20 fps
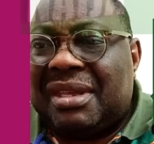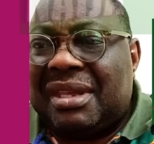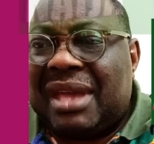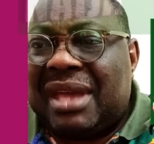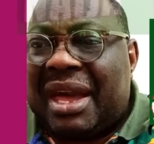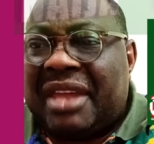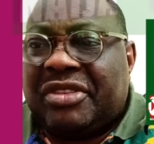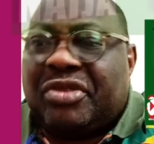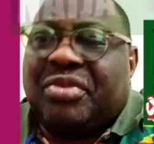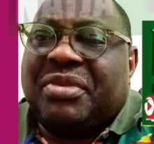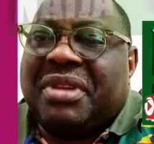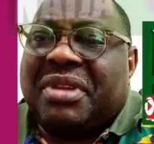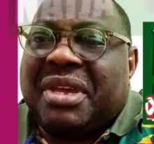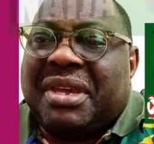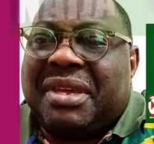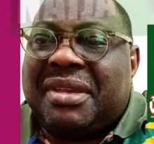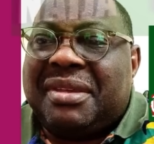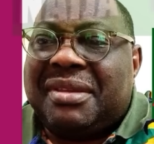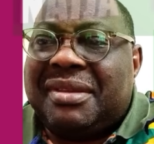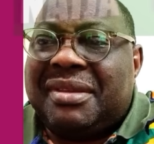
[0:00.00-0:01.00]
And
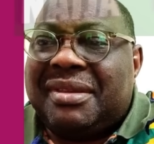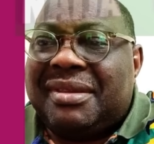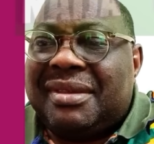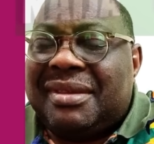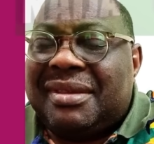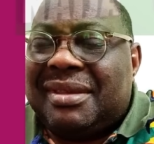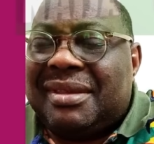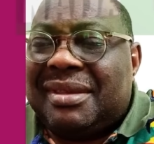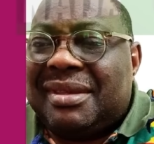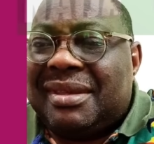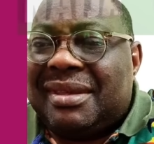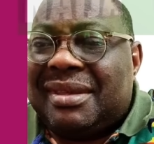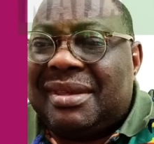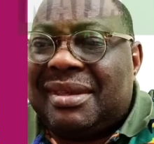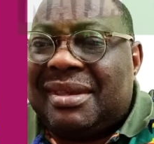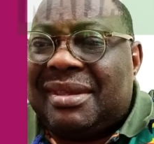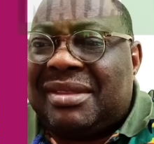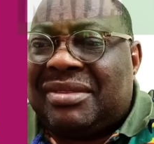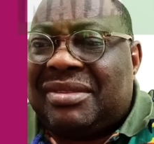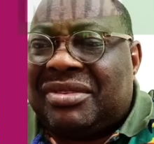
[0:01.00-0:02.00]
today,
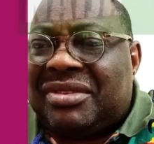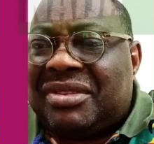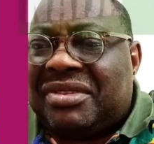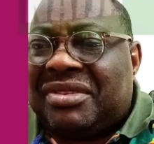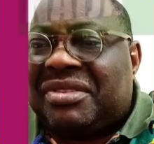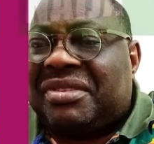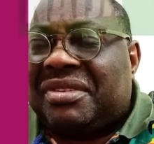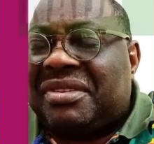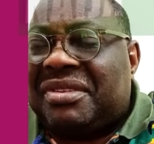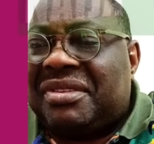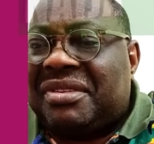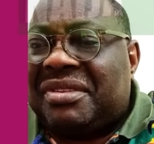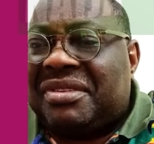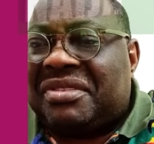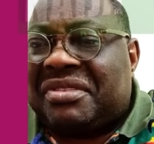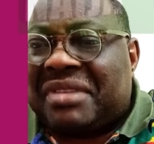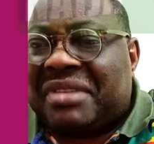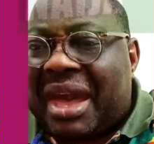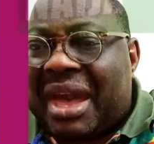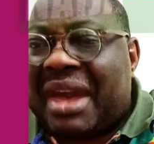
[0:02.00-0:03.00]
it is
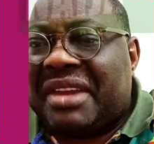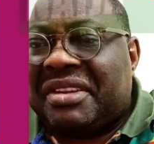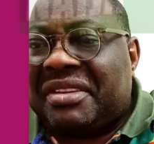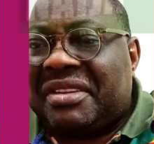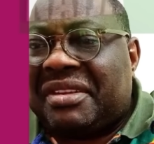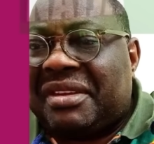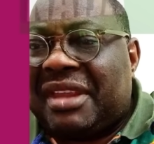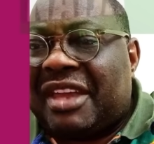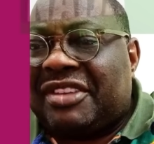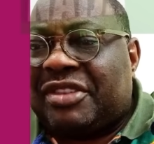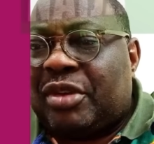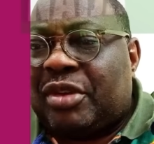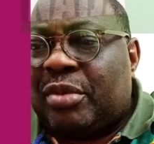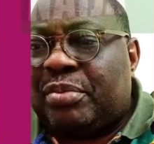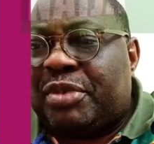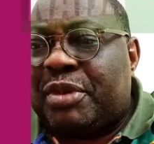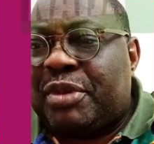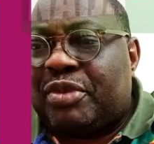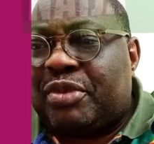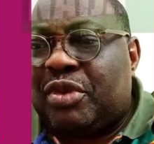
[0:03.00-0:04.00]
sad that some
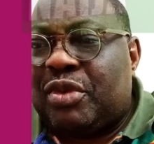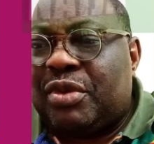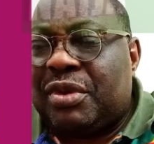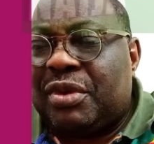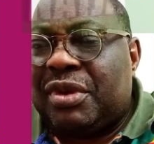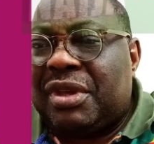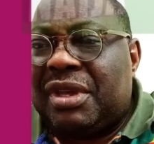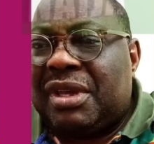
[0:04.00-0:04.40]
people